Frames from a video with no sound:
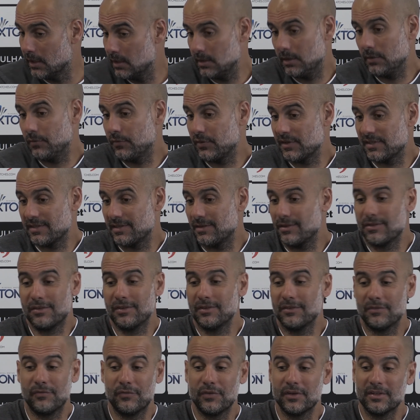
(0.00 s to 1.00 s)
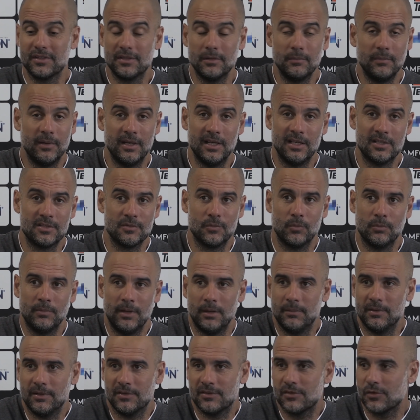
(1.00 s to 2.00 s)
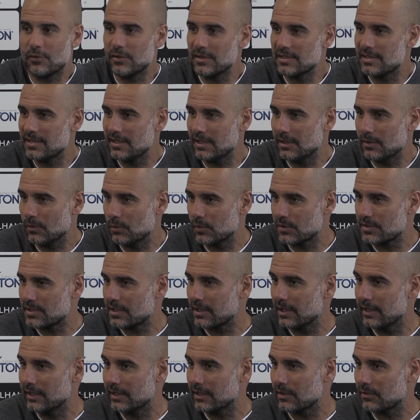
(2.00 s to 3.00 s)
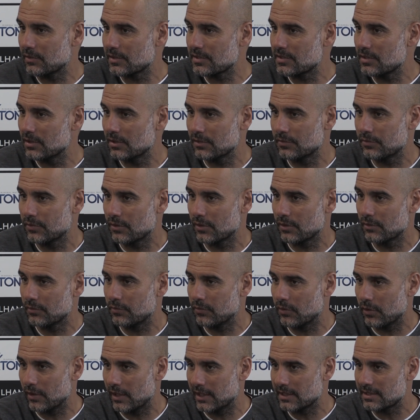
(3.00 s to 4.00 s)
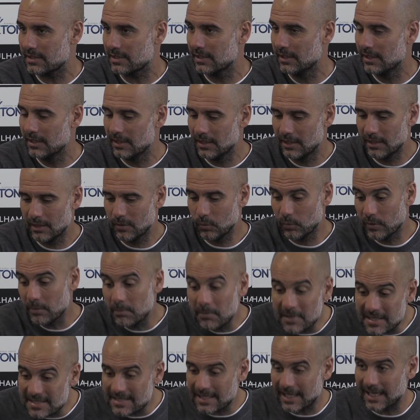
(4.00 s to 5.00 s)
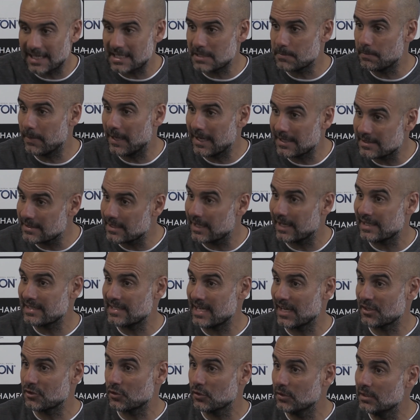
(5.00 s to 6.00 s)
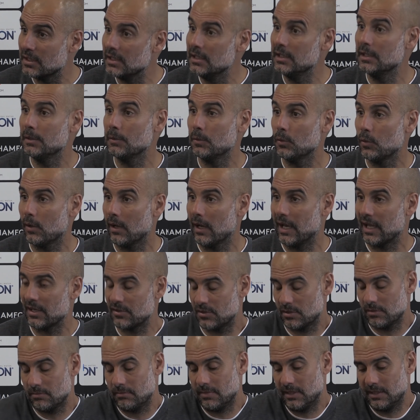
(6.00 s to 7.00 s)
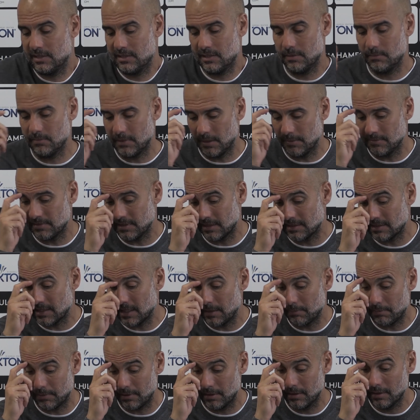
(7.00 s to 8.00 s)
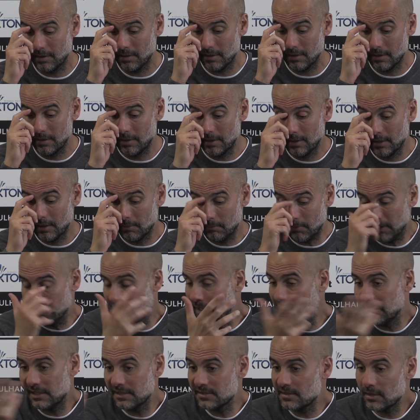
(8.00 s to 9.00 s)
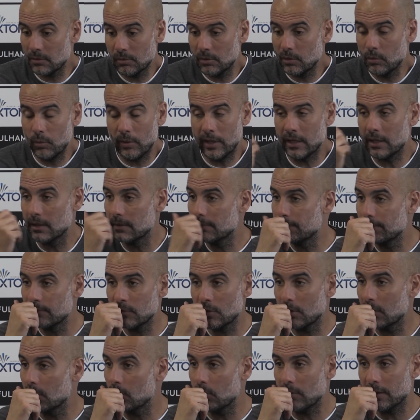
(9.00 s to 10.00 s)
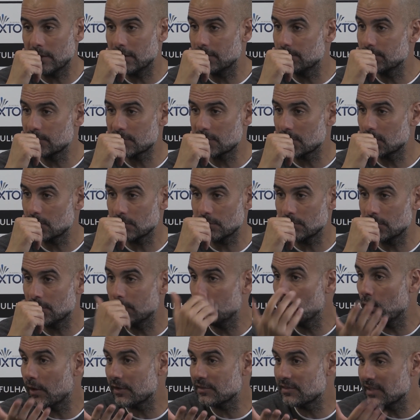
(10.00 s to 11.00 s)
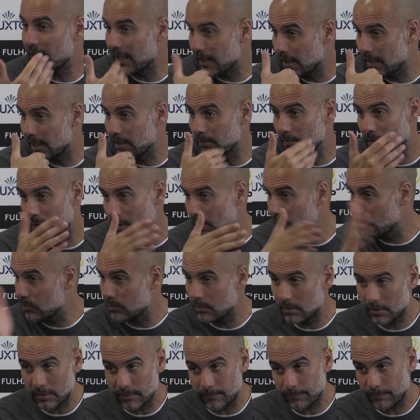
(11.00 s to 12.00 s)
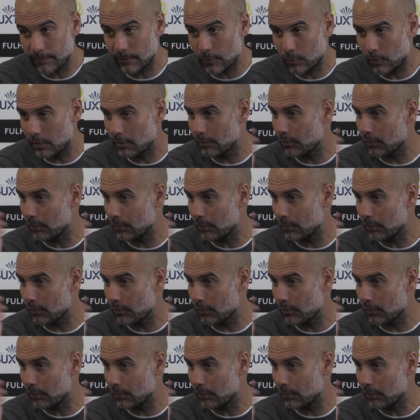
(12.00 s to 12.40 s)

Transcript: In the first thirty minutes, maybe three zero was clear result for for us. We missed the last pass, the last action, the individual action, but sometimes that happens. But that is the only way. The only way. So if you are tired, let me know. You